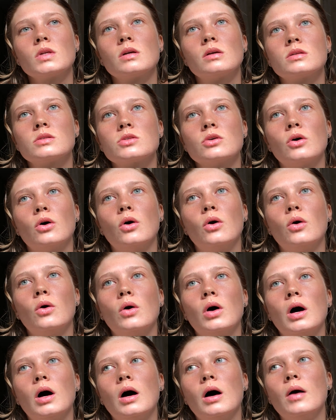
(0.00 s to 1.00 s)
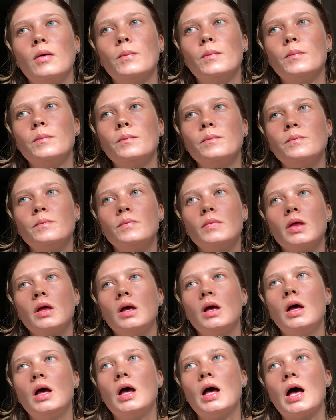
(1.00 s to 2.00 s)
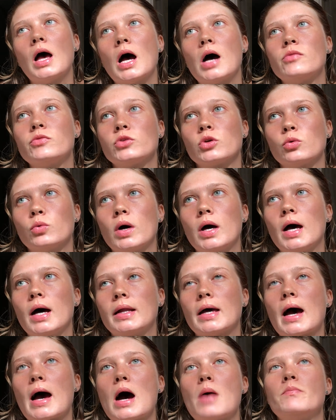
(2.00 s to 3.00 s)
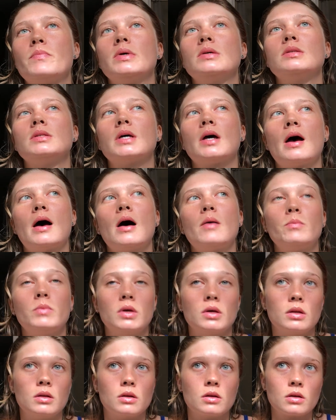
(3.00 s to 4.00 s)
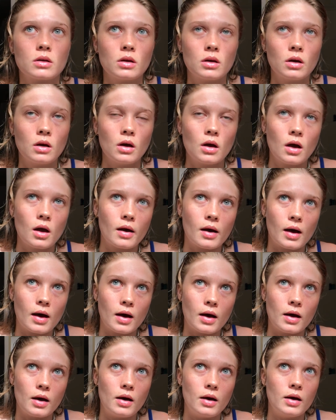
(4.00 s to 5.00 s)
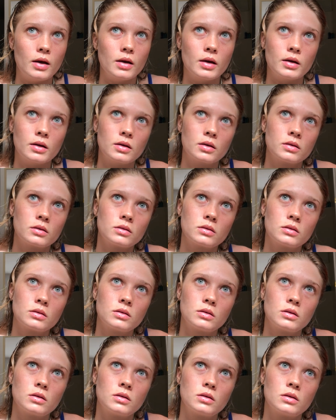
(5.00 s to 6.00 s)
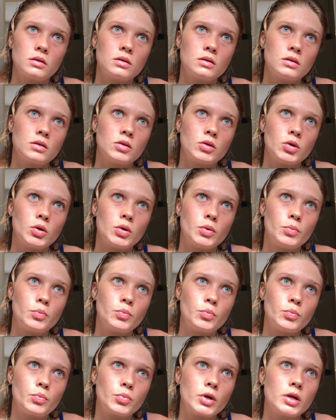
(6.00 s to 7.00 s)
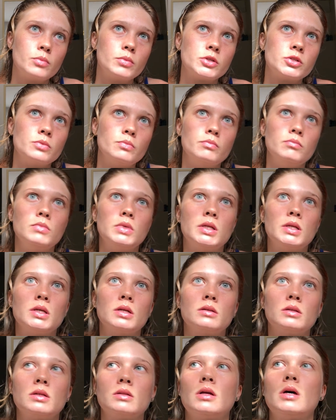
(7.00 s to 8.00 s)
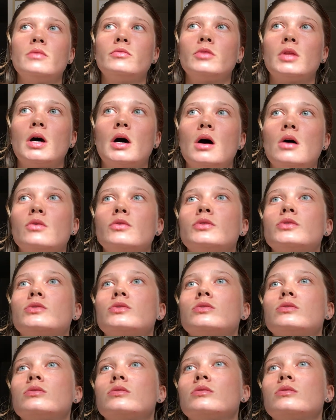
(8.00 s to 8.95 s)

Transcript: So after what had happened, I pretty much immediately left the house.